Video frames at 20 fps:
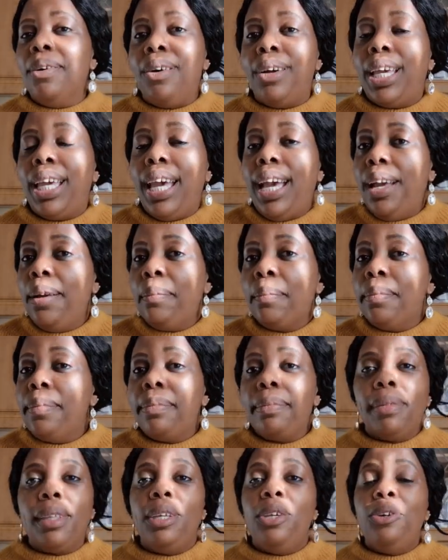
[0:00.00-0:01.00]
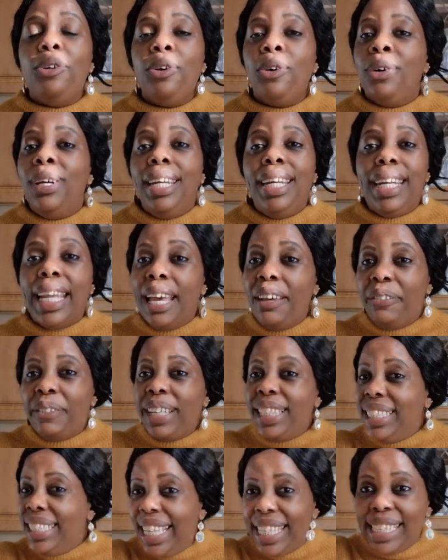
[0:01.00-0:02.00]
Okay, you know, life
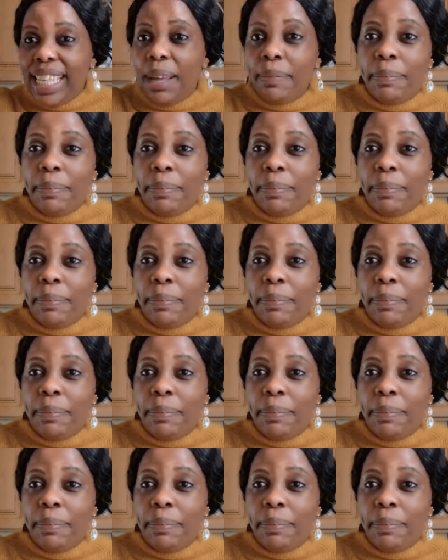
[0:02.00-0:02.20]
can just